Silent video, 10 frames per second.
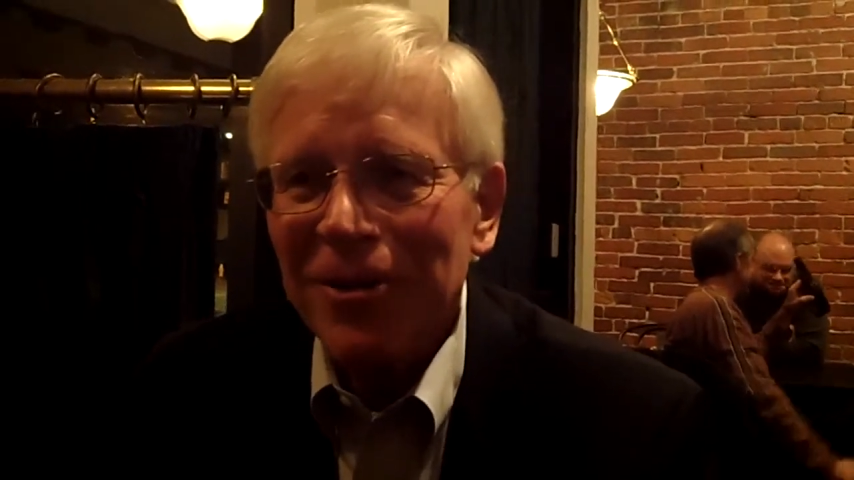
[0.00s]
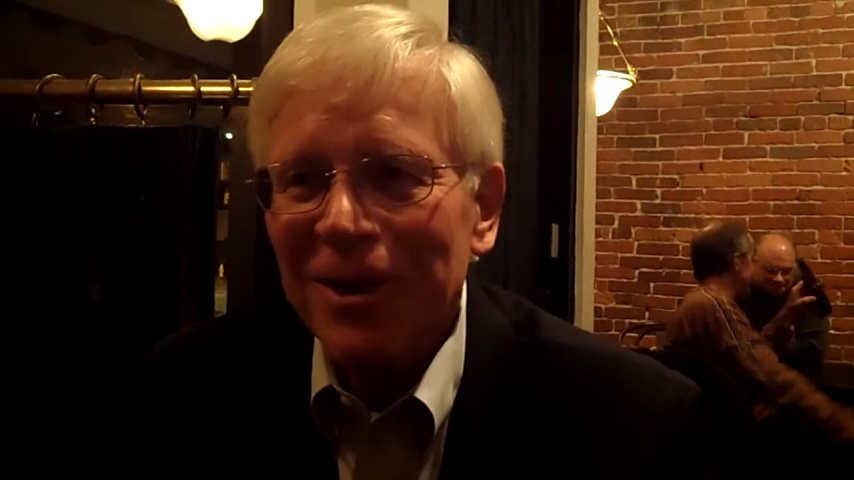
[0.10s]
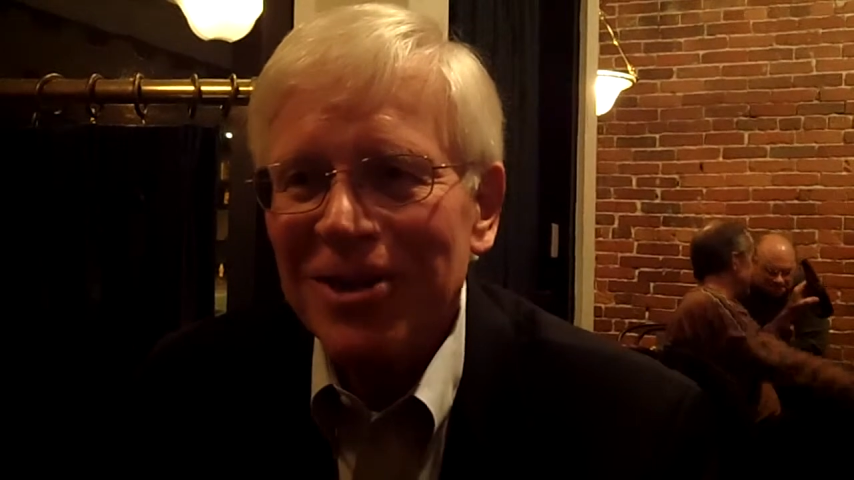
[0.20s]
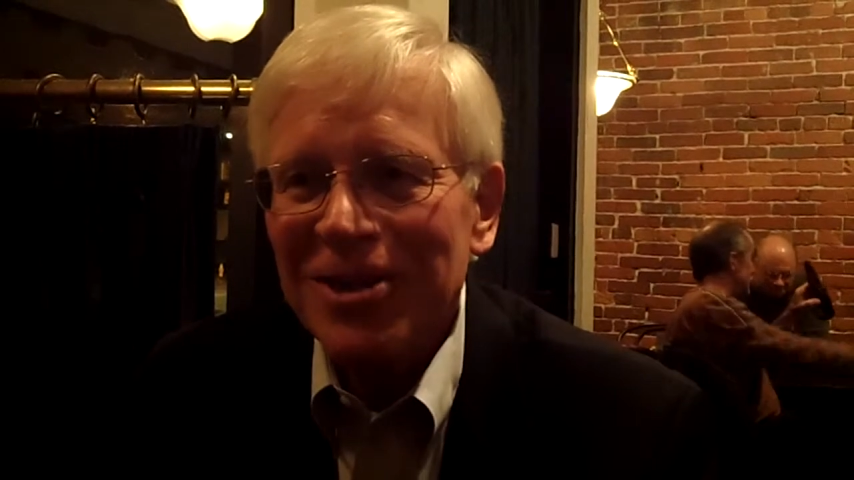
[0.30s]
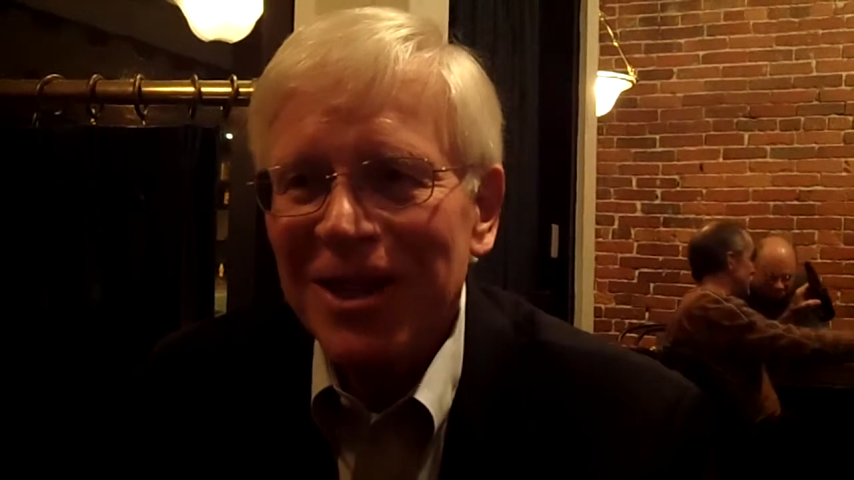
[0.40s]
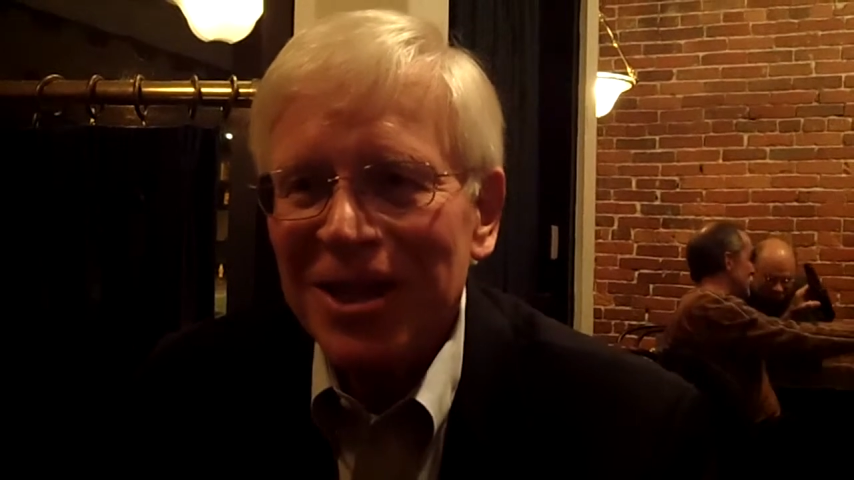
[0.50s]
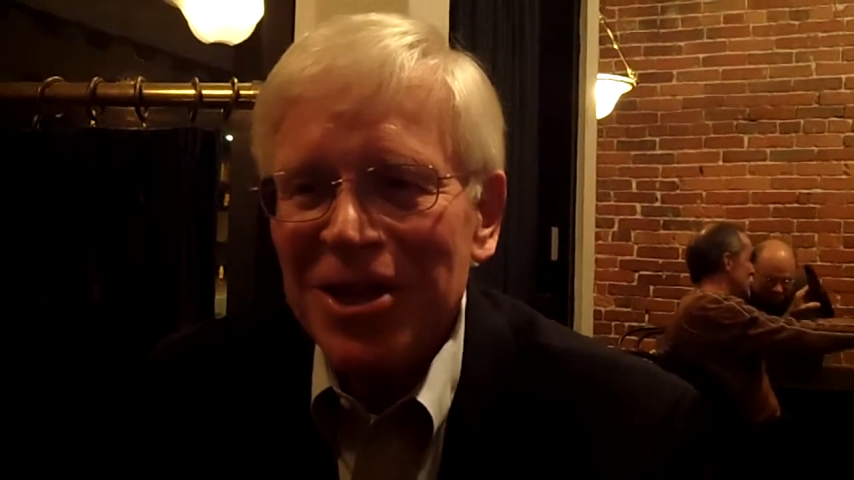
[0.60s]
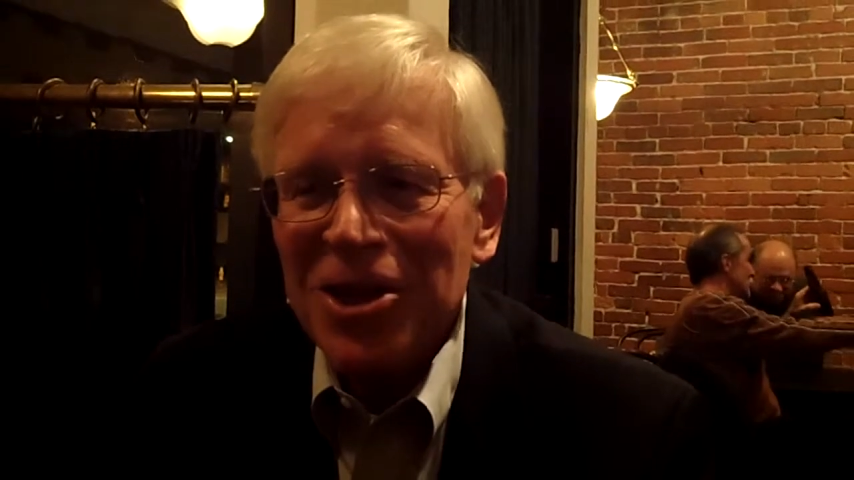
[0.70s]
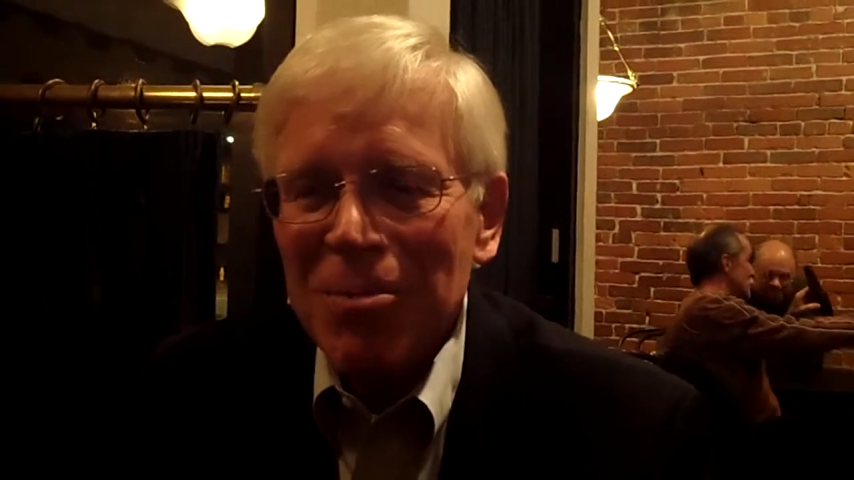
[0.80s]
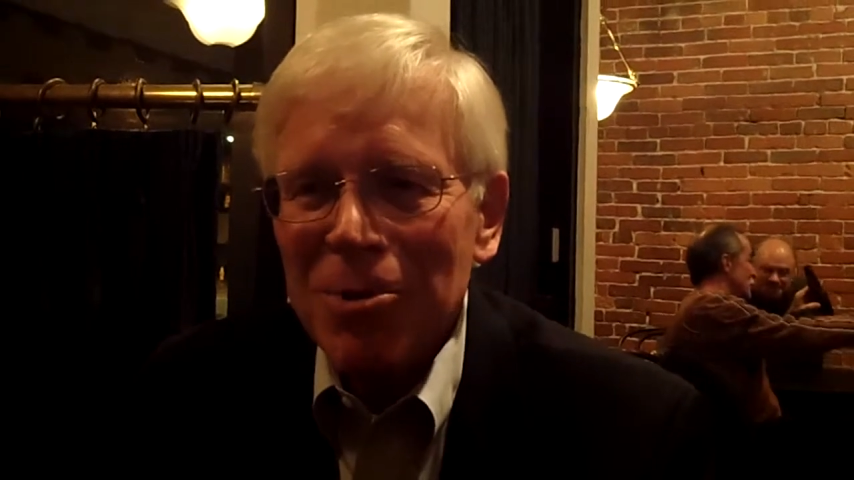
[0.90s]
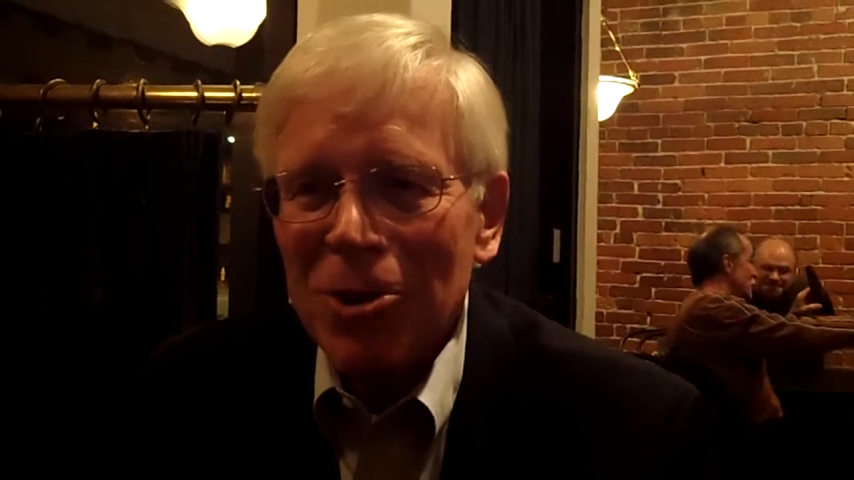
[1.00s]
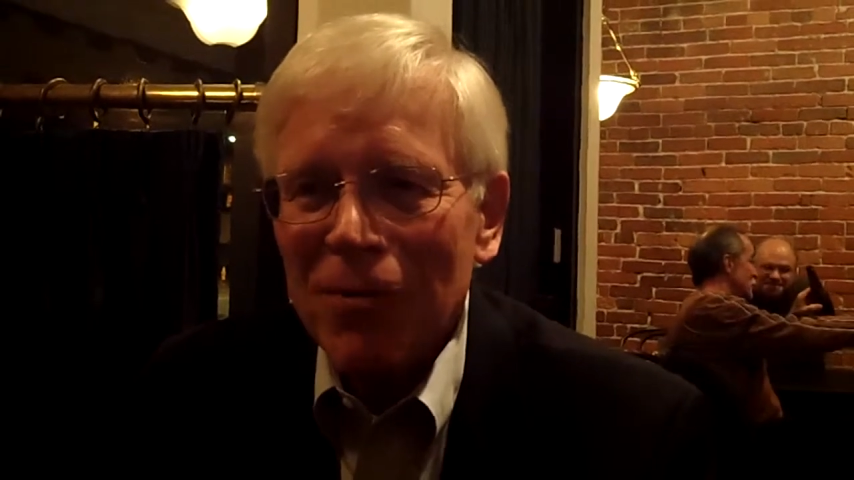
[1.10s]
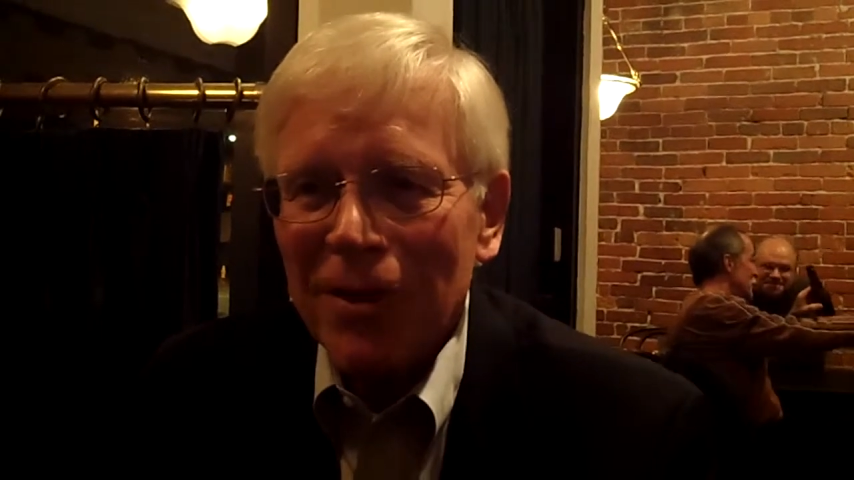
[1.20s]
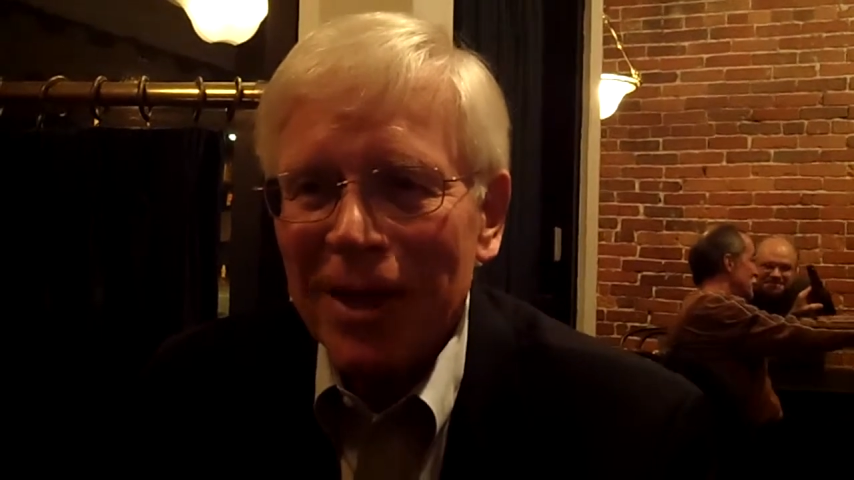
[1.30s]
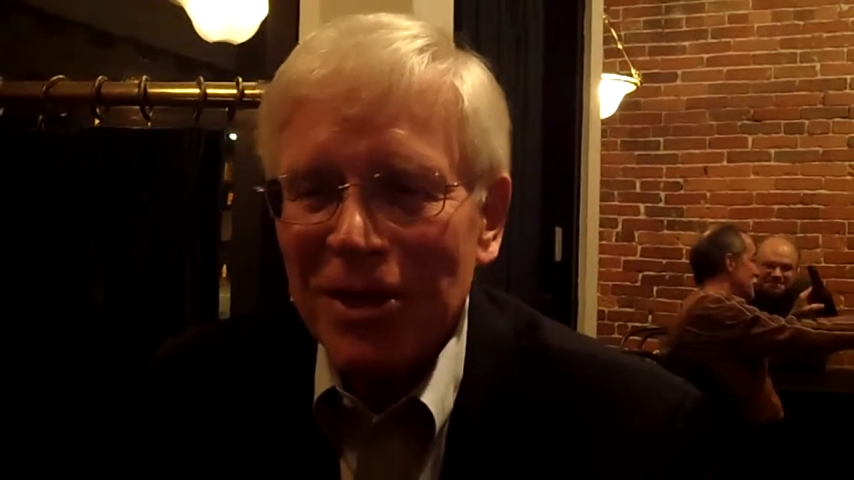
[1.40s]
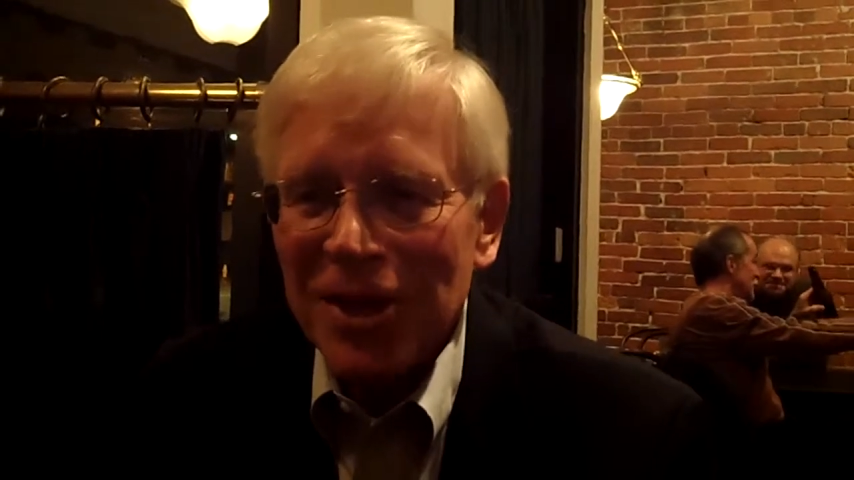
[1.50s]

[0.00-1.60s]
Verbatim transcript: to us beautifully at the